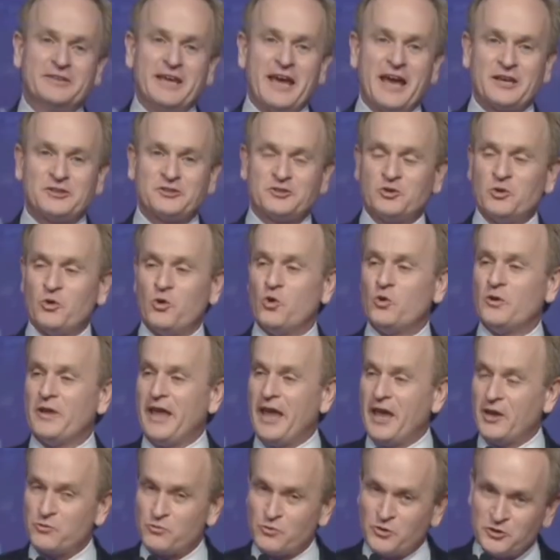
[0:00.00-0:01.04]
the tax code
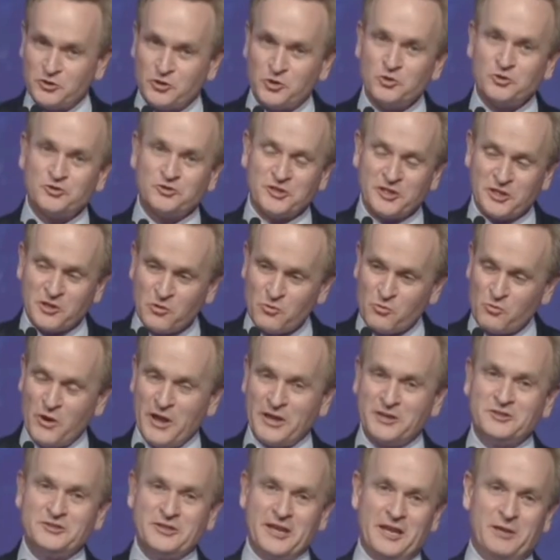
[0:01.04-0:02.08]
and reducing
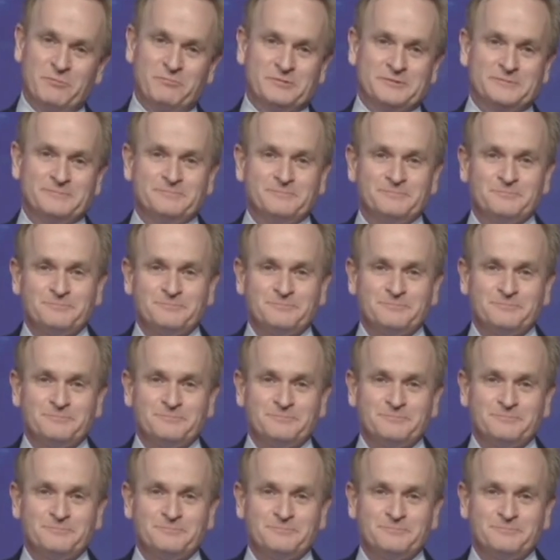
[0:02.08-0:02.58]
red tape.